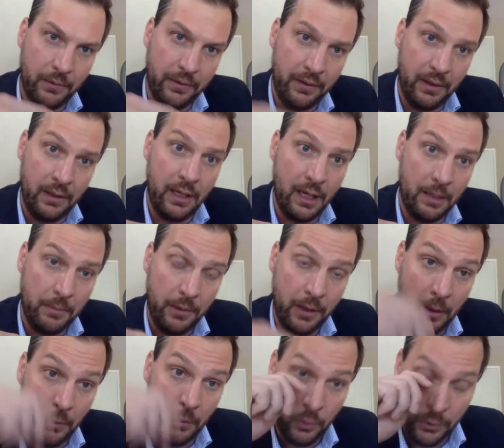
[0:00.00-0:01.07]
within the
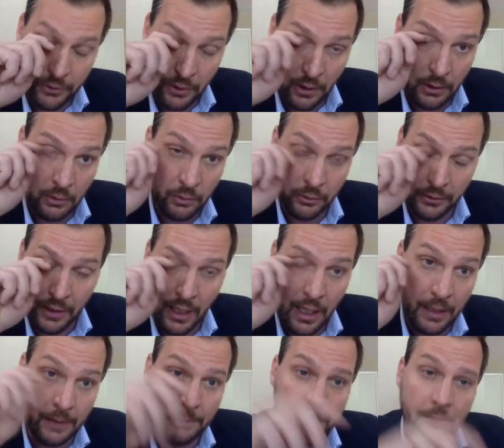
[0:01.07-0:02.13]
IBA rules, Article
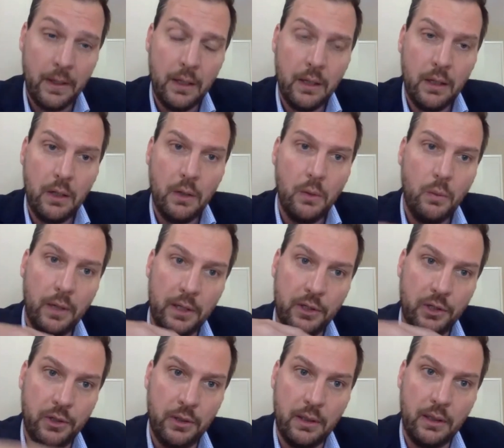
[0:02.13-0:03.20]
9,
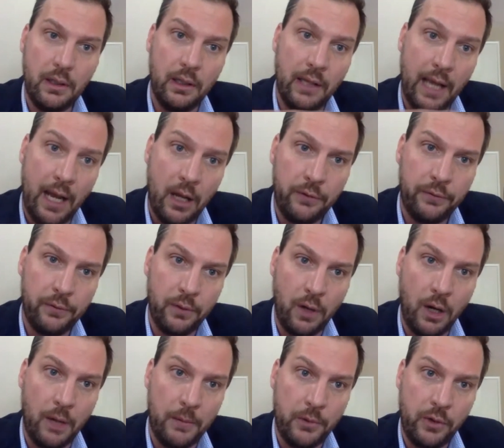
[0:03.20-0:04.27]
which allows for
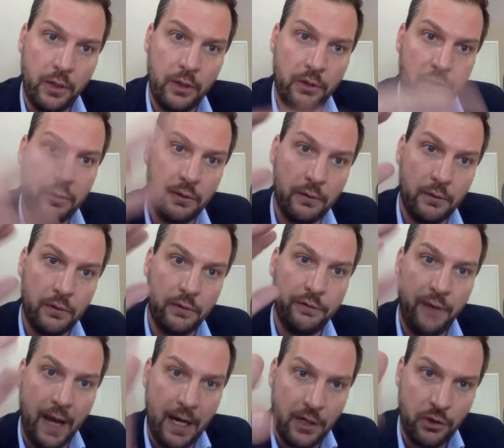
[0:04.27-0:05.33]
arbitrators to
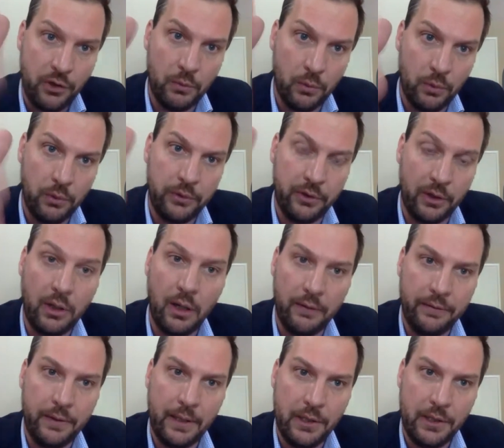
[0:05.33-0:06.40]
fashion rules on
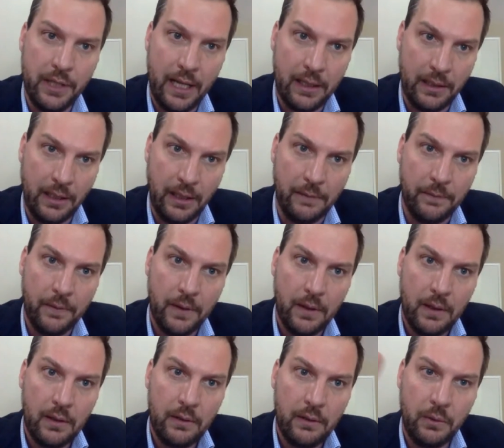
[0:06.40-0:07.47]
confidentiality,
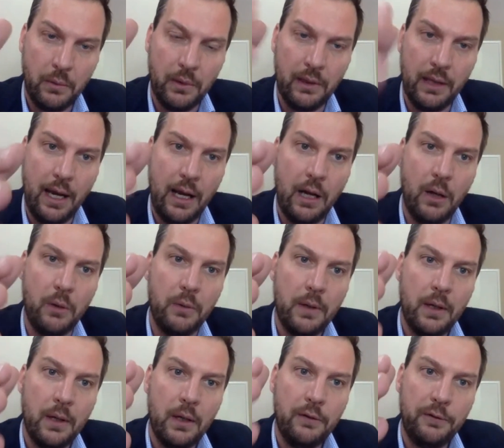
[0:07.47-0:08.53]
to allow
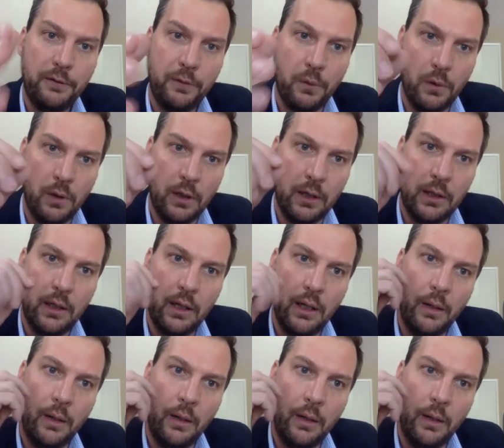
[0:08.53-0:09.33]
for